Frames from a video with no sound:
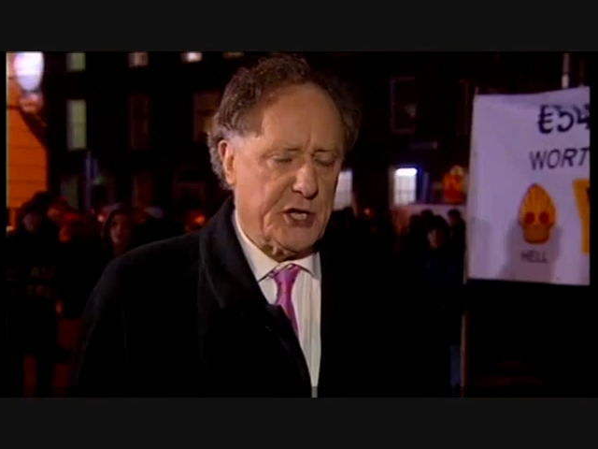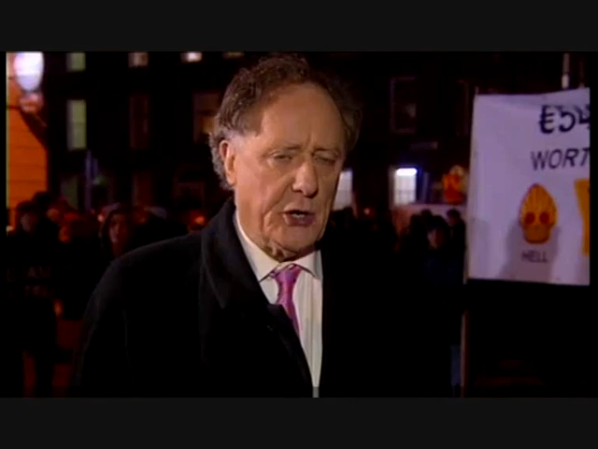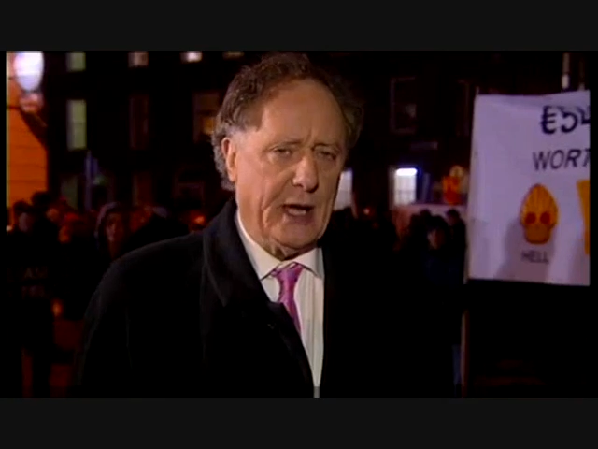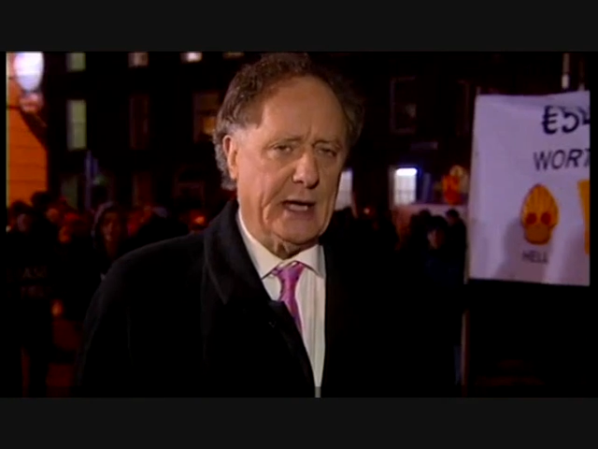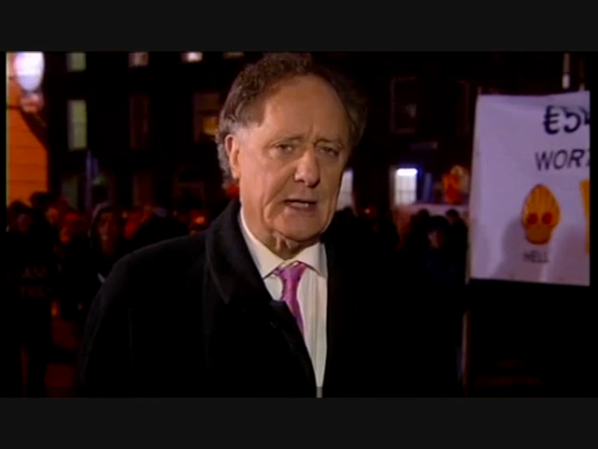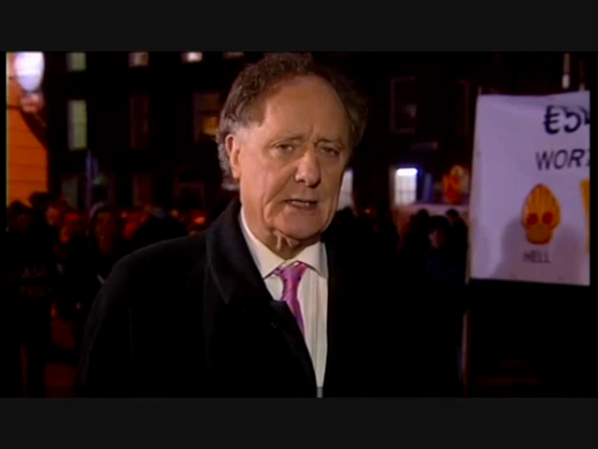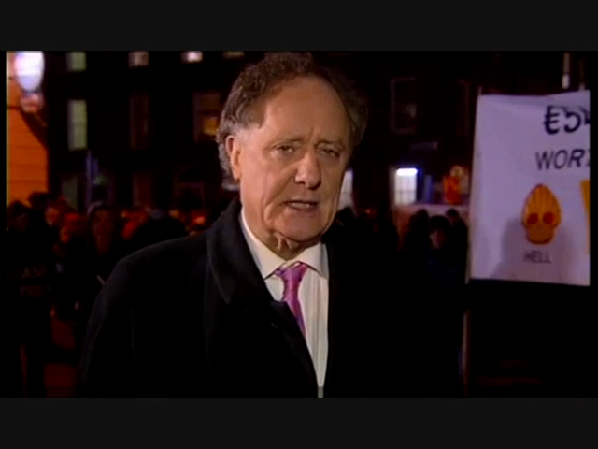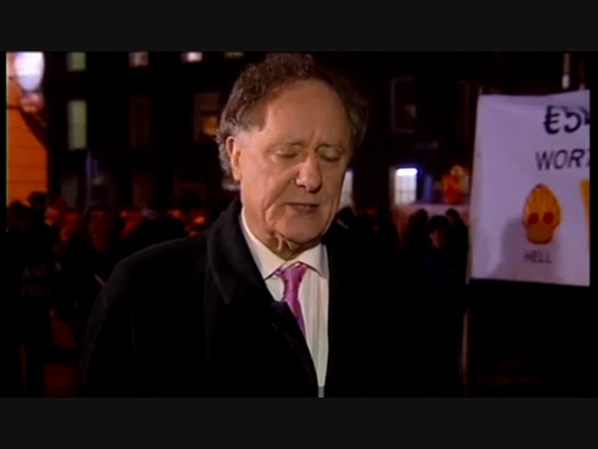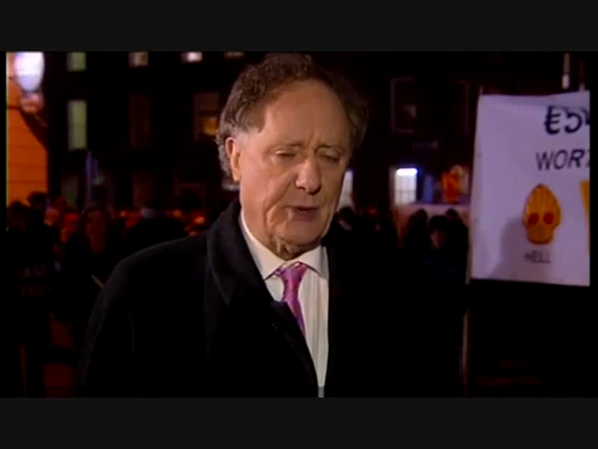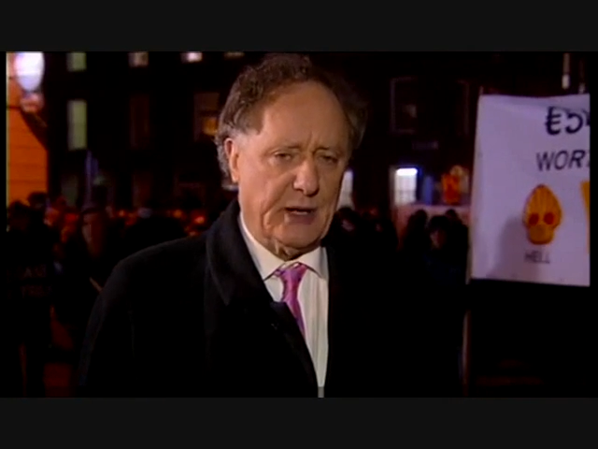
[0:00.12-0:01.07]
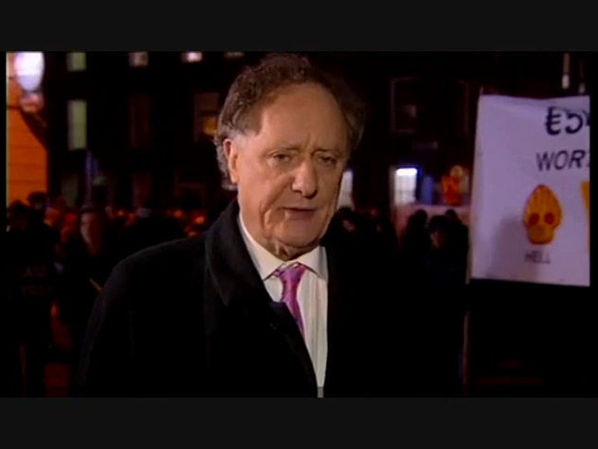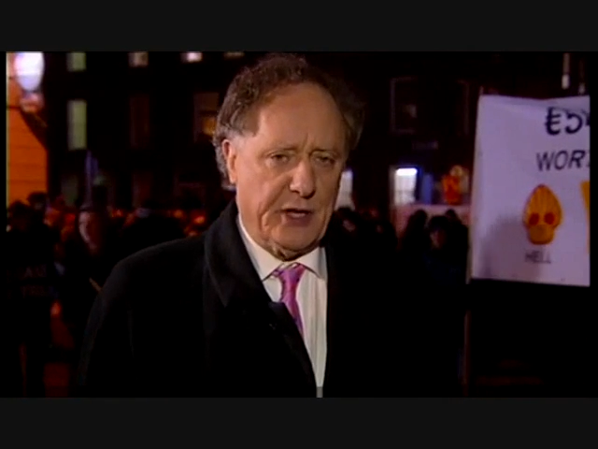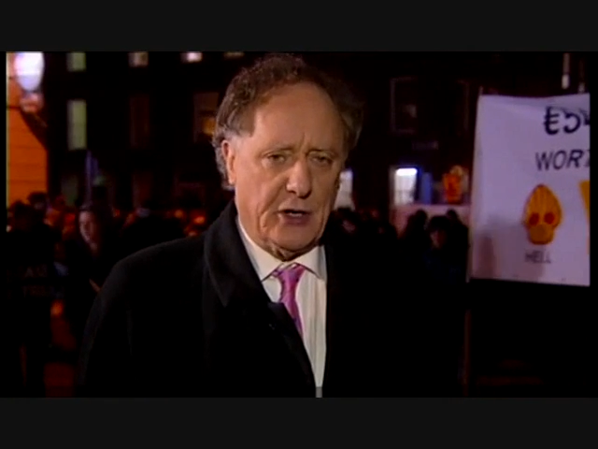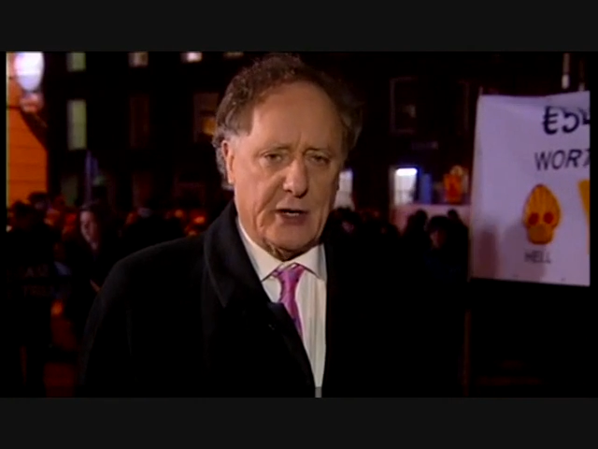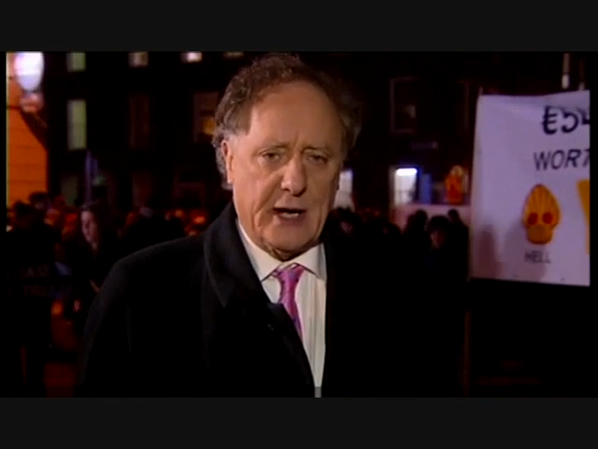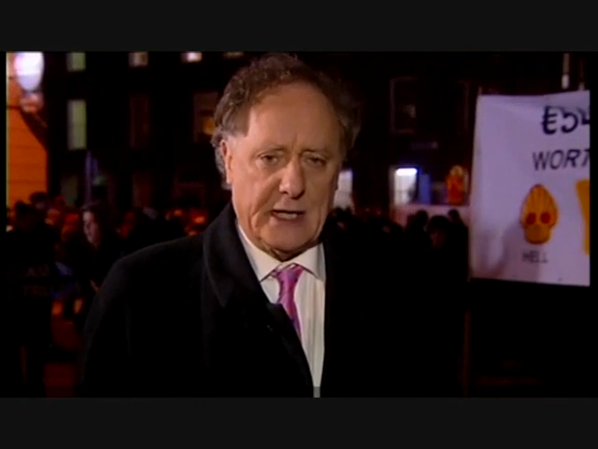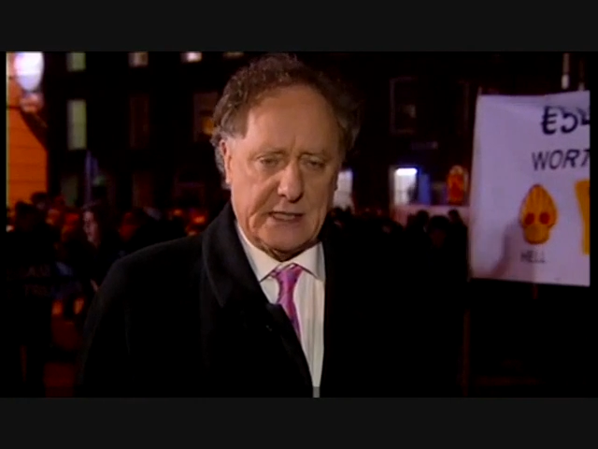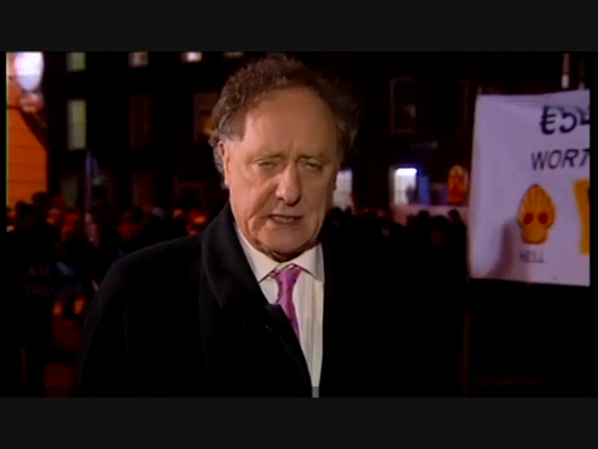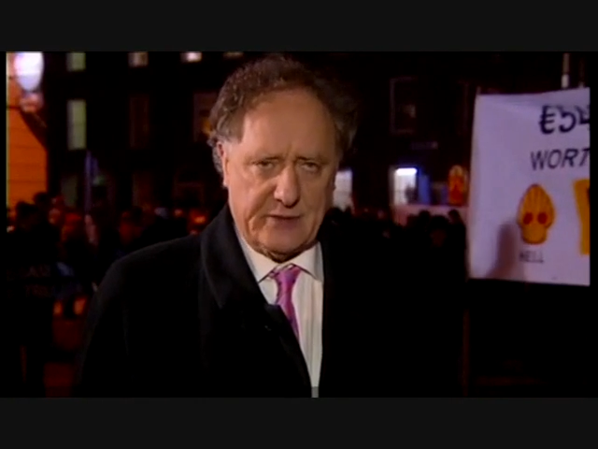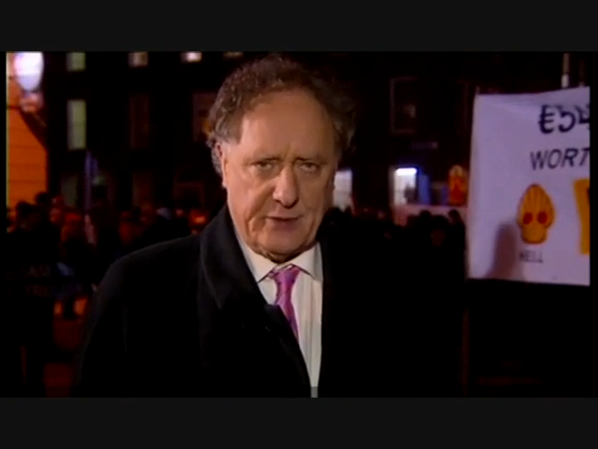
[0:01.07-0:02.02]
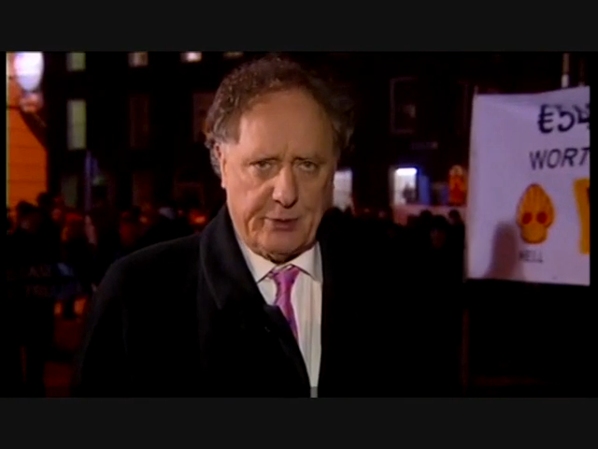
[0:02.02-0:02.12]
Joe Higgins is one of the
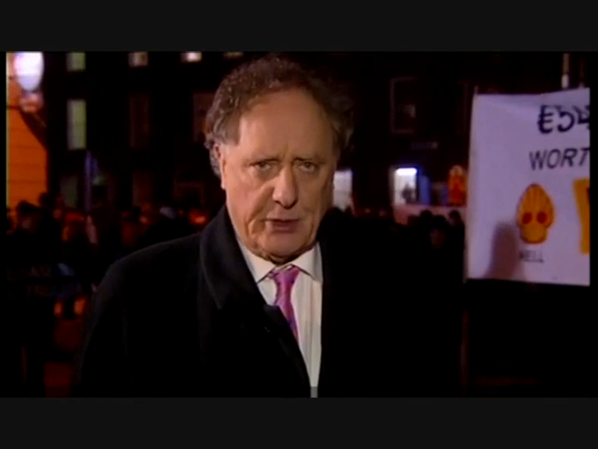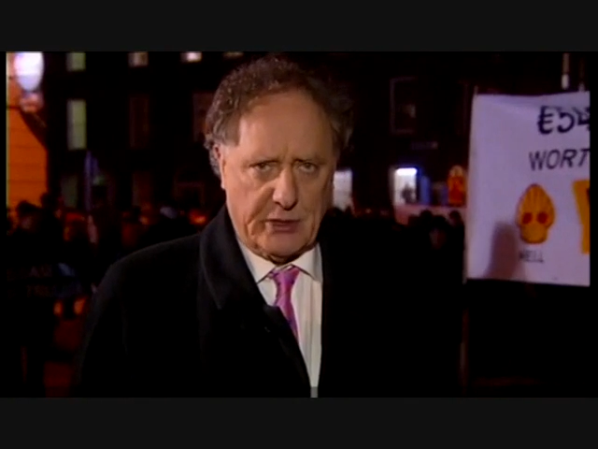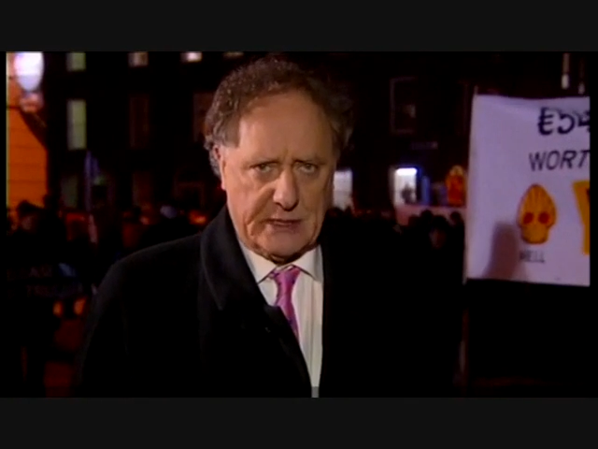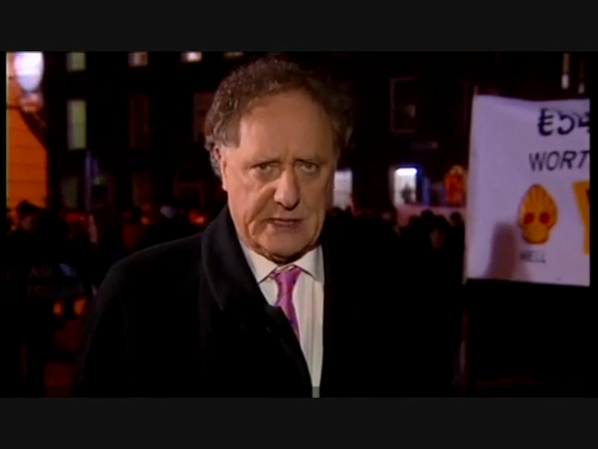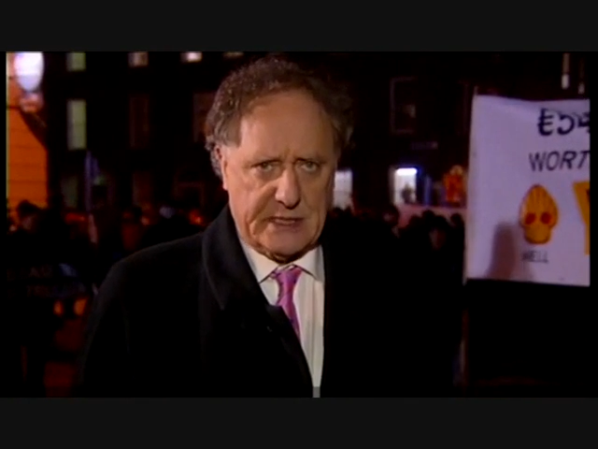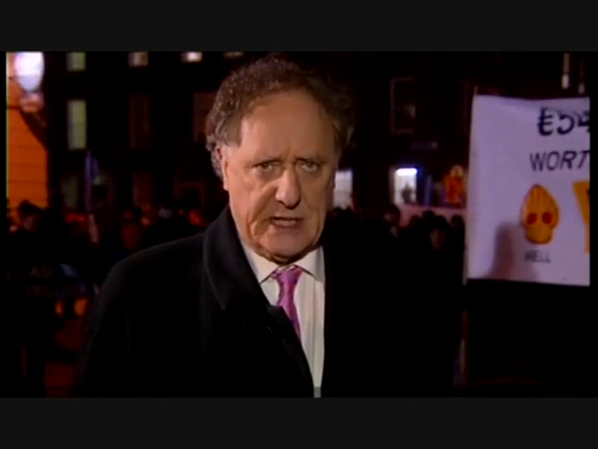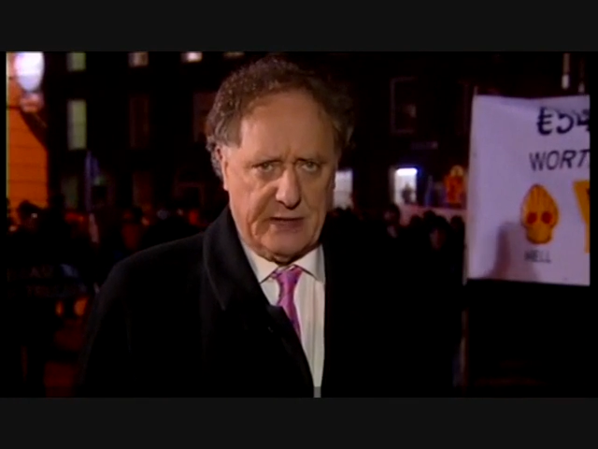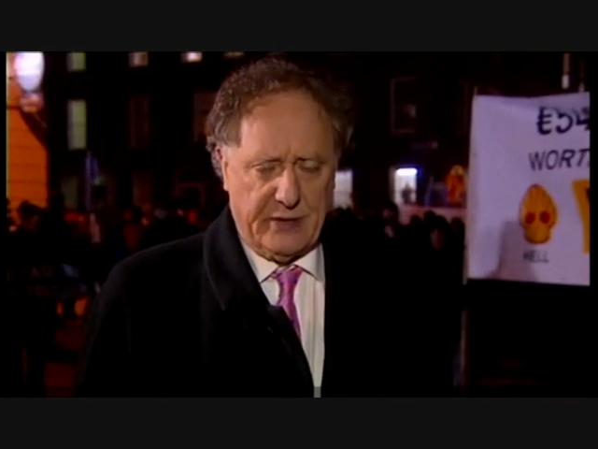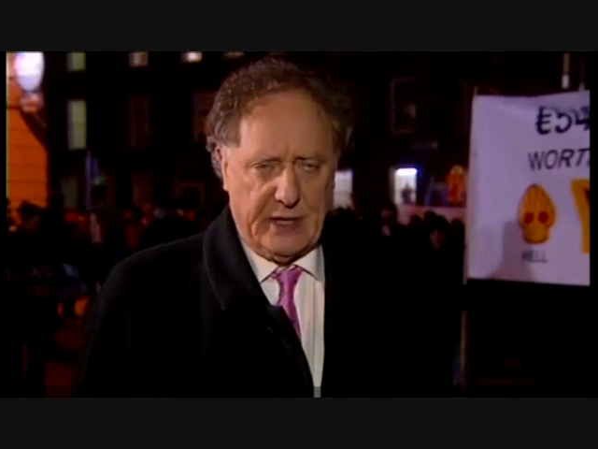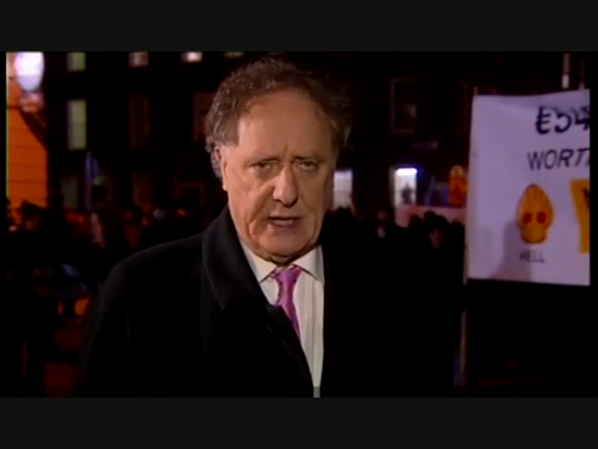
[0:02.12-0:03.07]
organisers of the protest this evening.